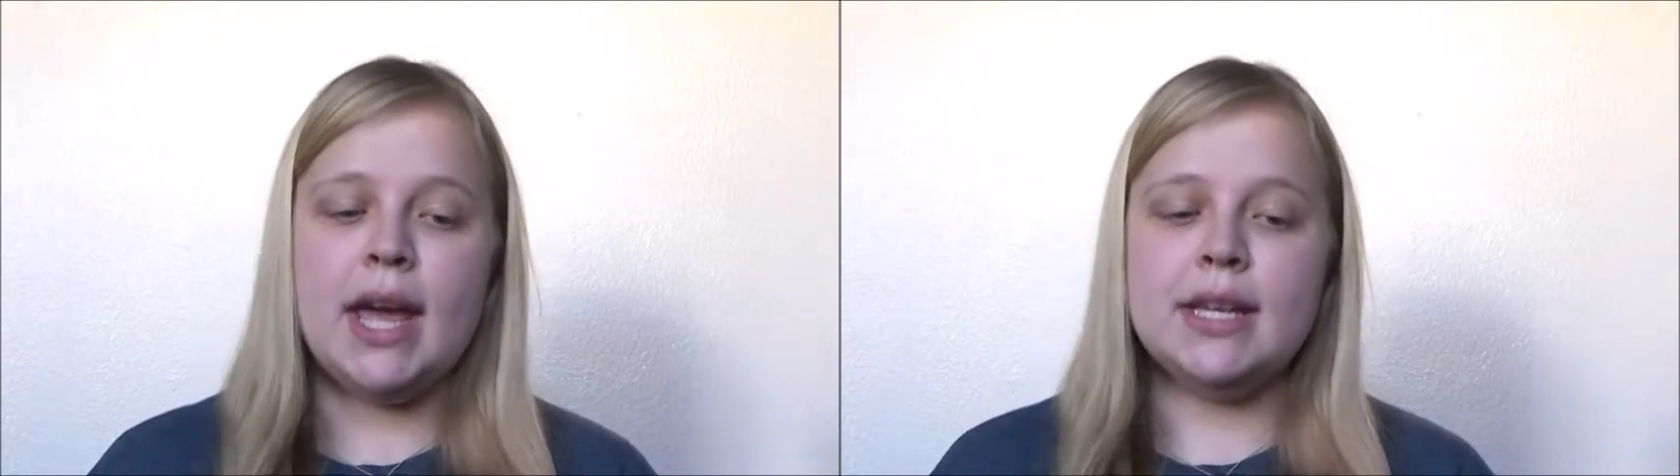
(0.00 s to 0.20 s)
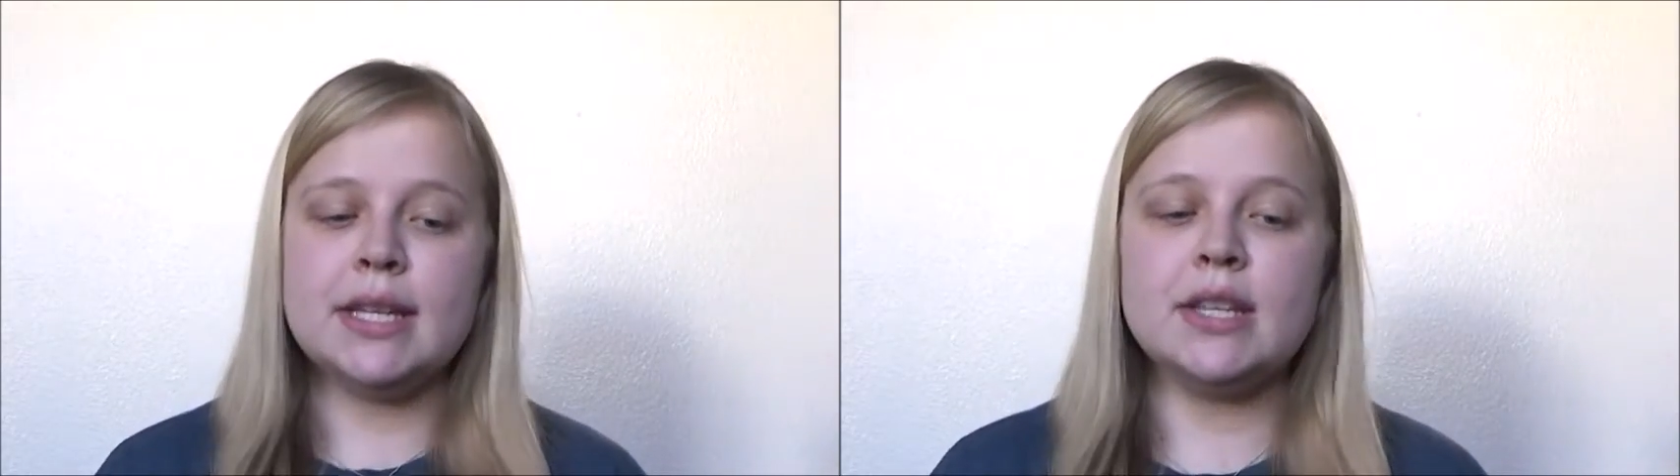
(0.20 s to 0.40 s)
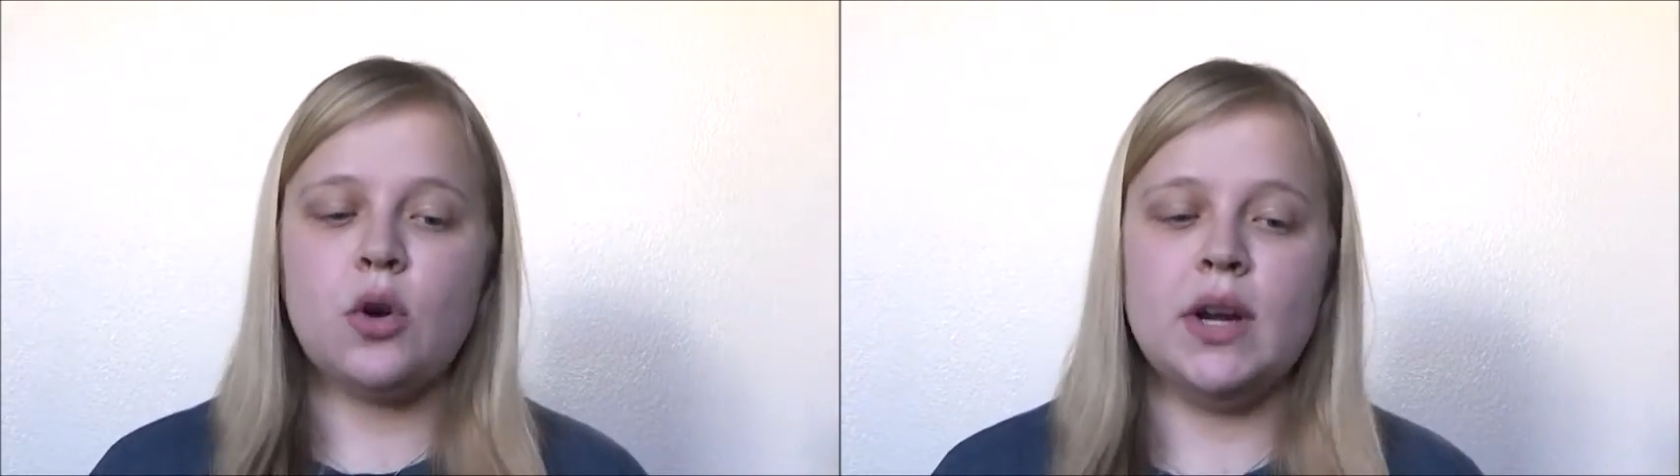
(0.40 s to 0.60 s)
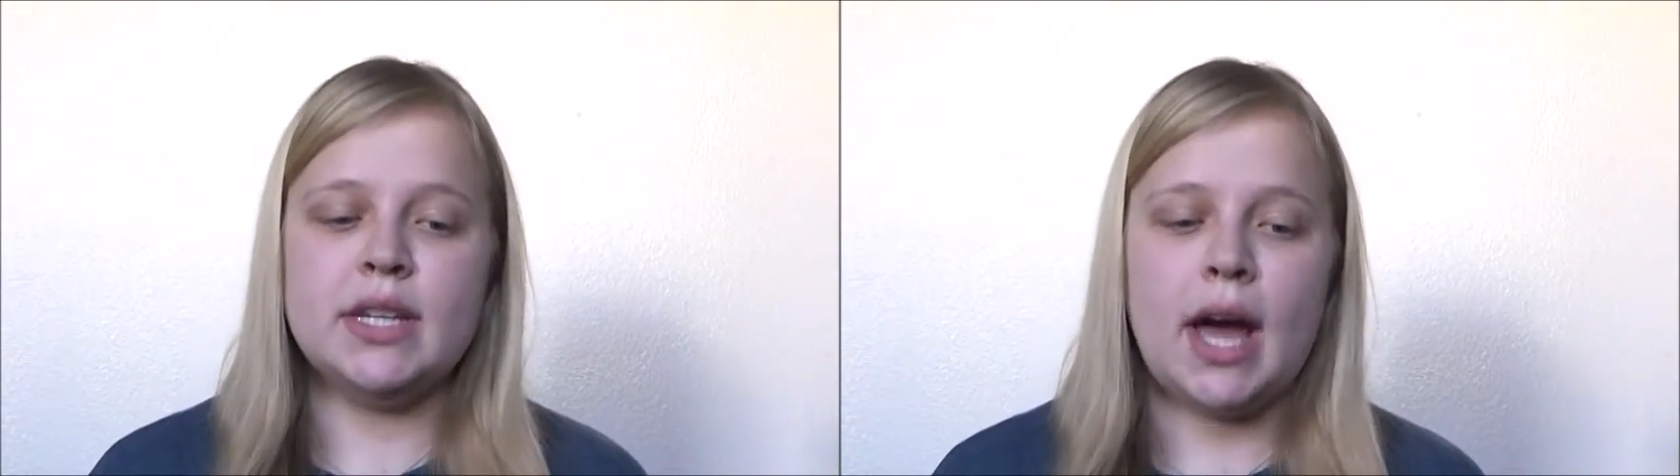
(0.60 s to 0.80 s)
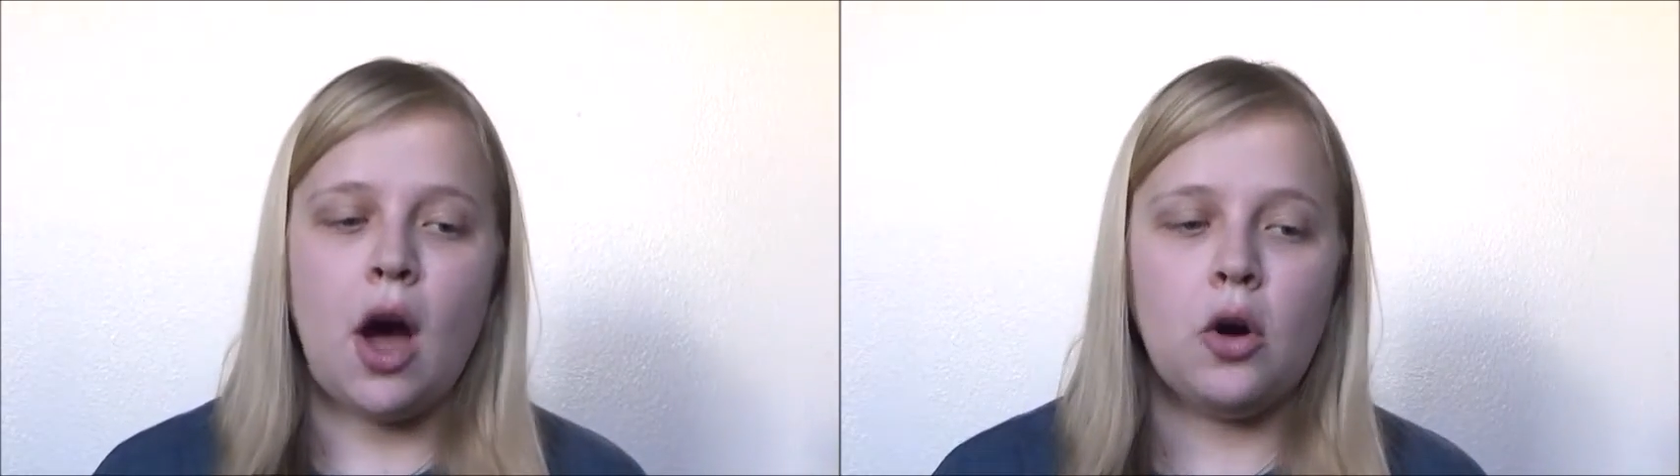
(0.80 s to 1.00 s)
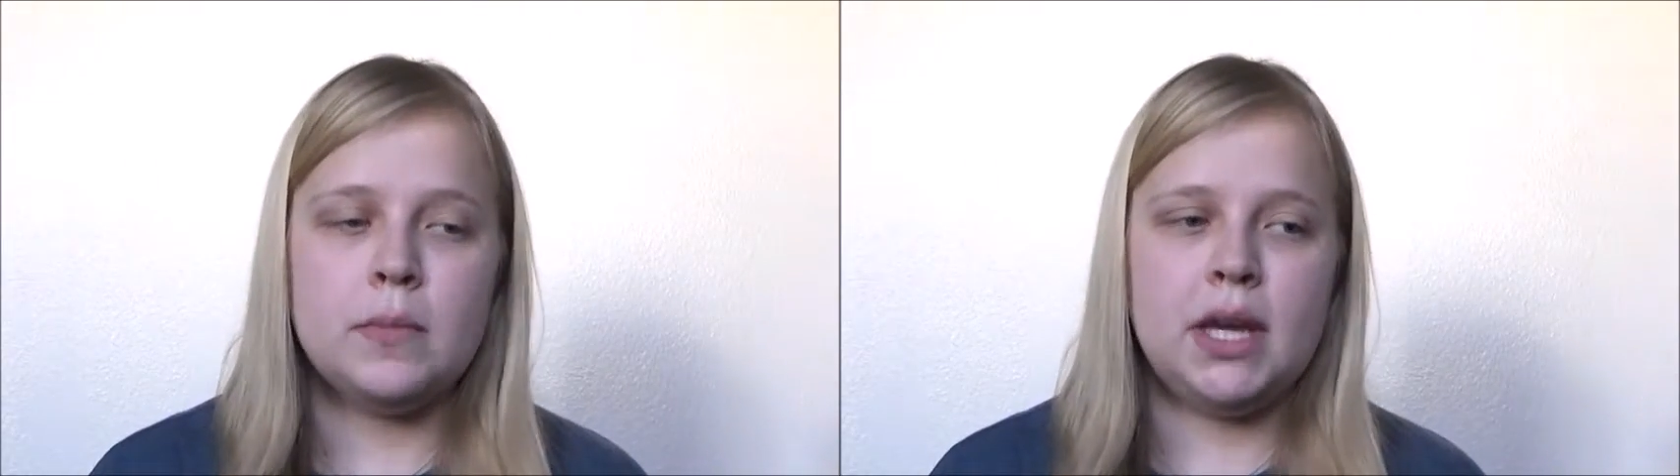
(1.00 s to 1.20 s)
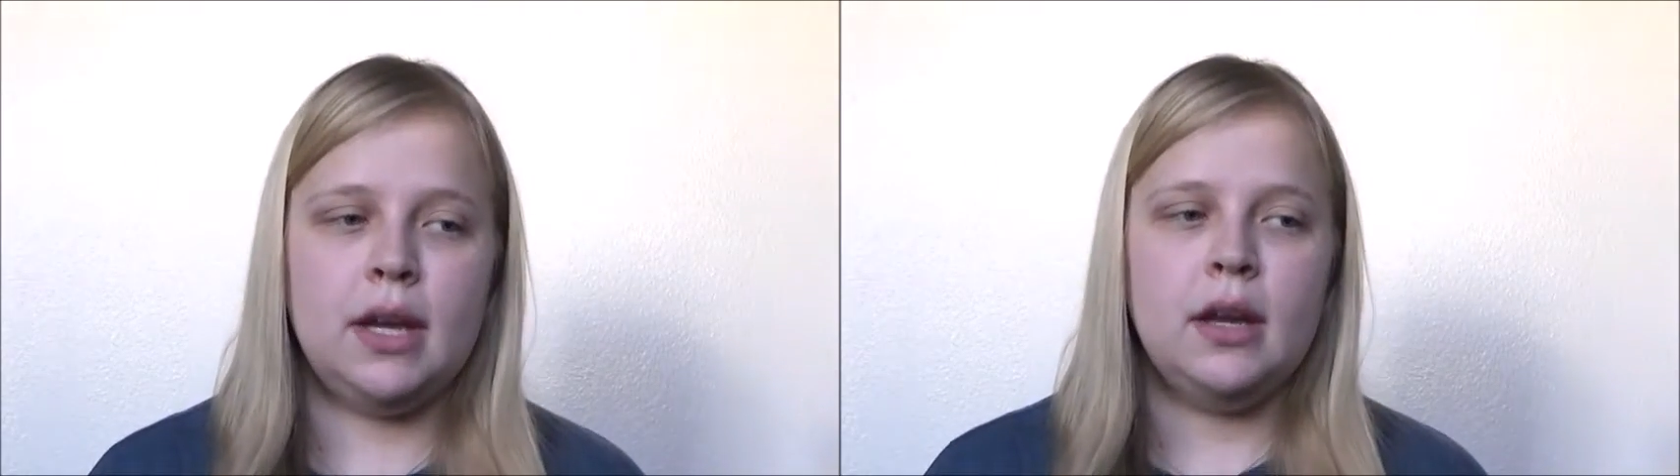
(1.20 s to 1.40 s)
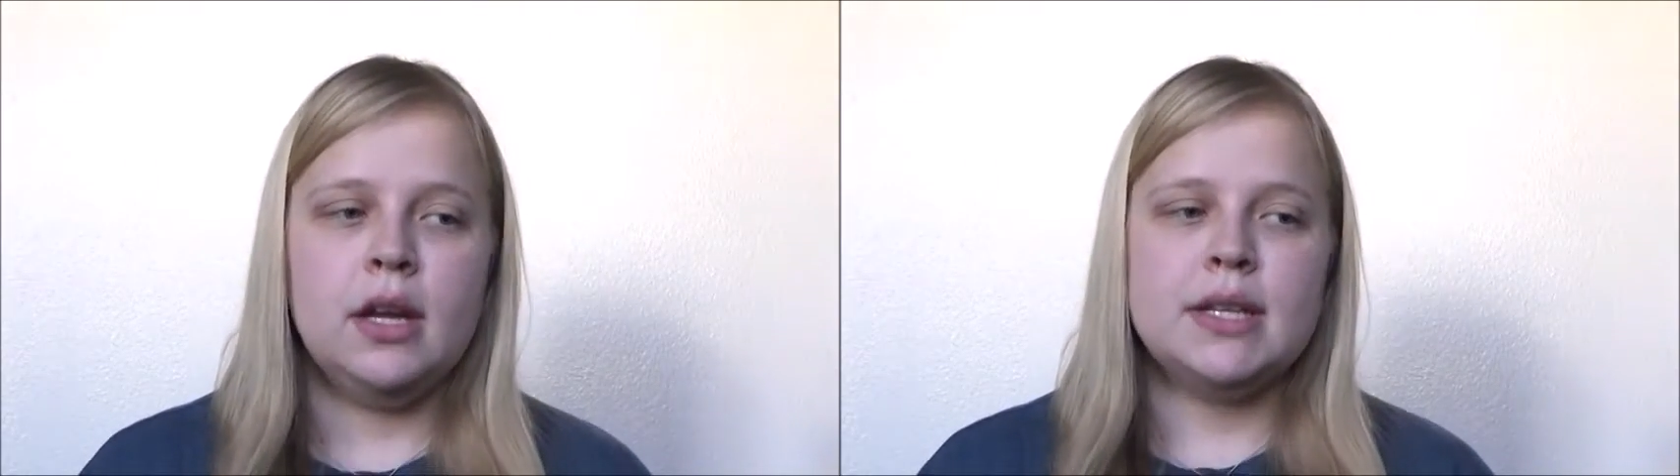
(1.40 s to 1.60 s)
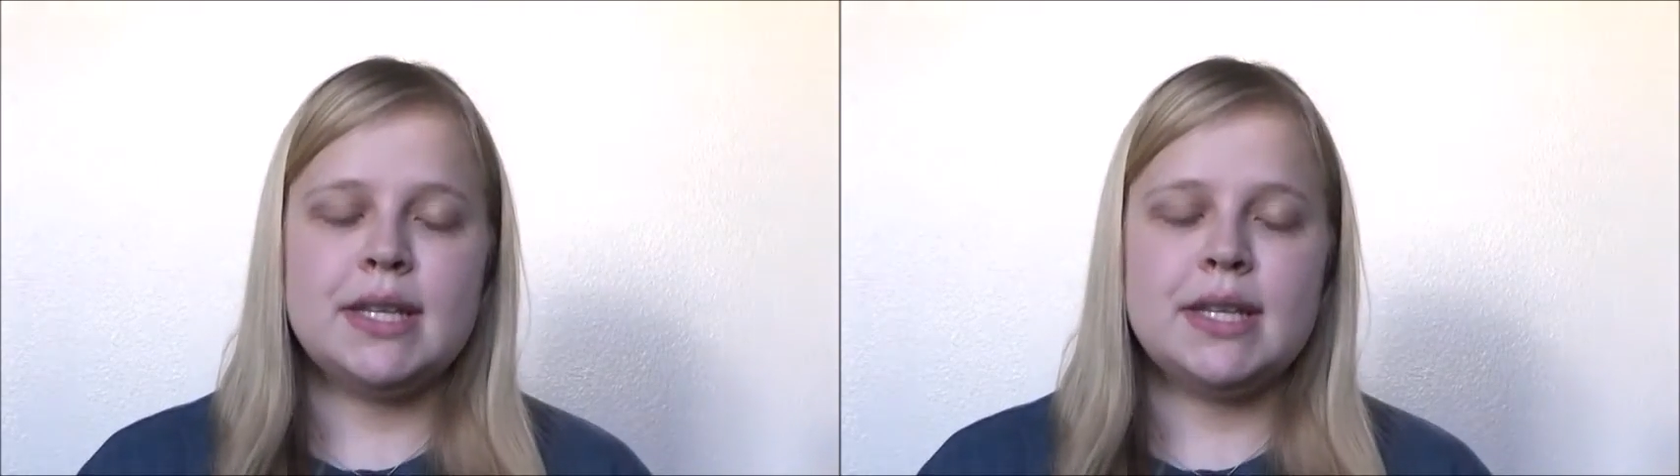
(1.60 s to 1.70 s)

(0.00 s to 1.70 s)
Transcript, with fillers: And this is going to help me